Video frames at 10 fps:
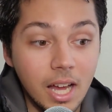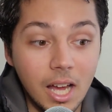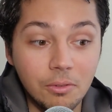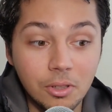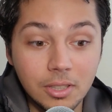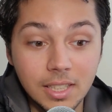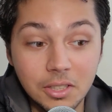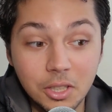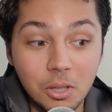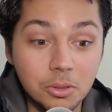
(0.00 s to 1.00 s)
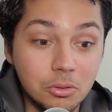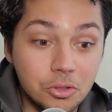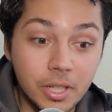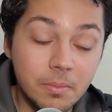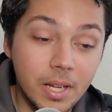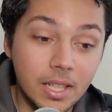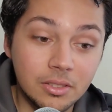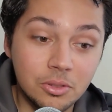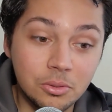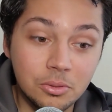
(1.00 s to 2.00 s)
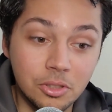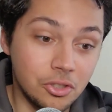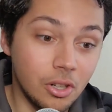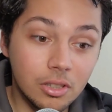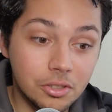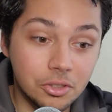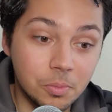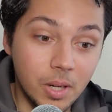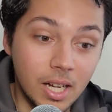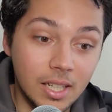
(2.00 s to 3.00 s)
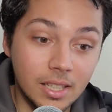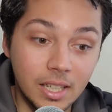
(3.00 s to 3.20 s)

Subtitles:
I've heard that they're going to trade back to the Chargers spot,